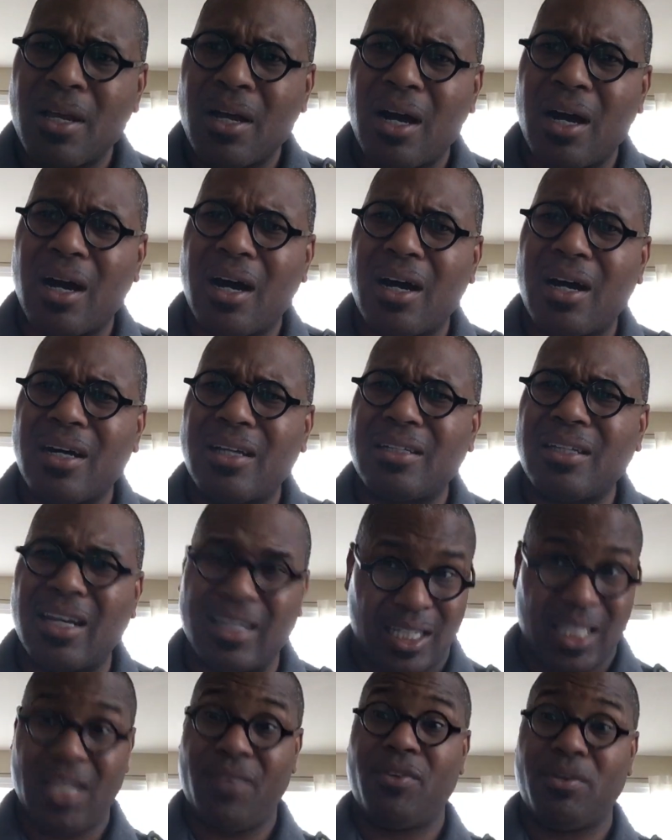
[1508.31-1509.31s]
Uh,
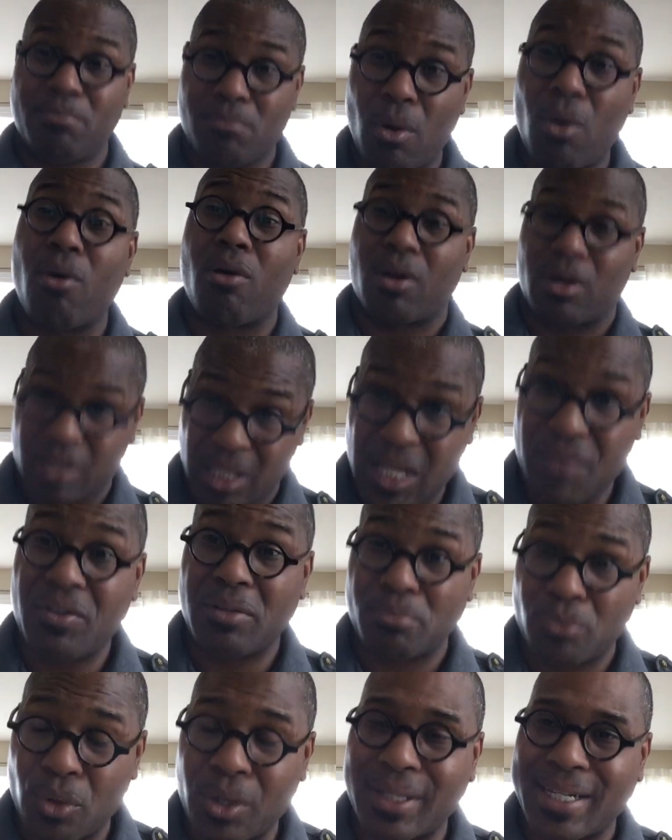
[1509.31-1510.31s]
uh, even more,
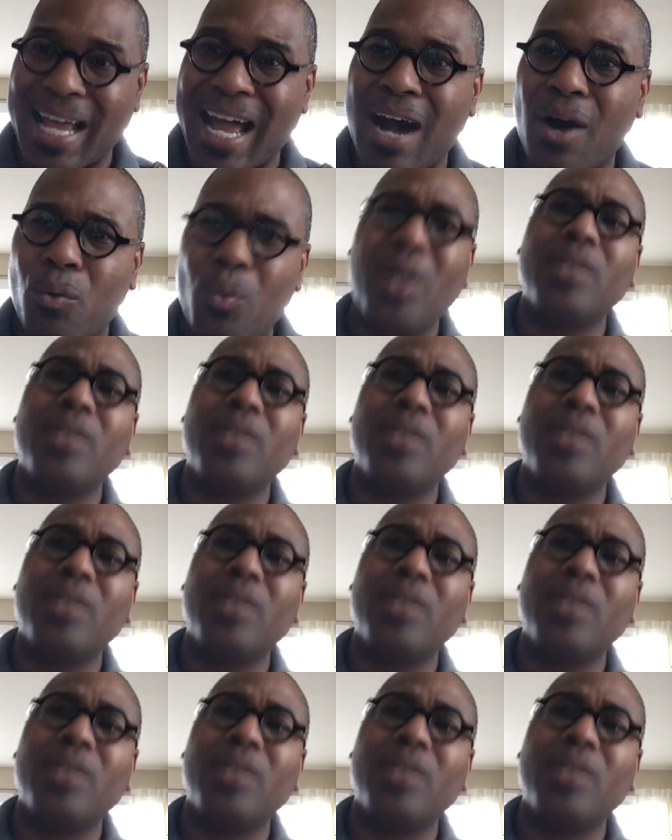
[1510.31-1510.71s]
even more now.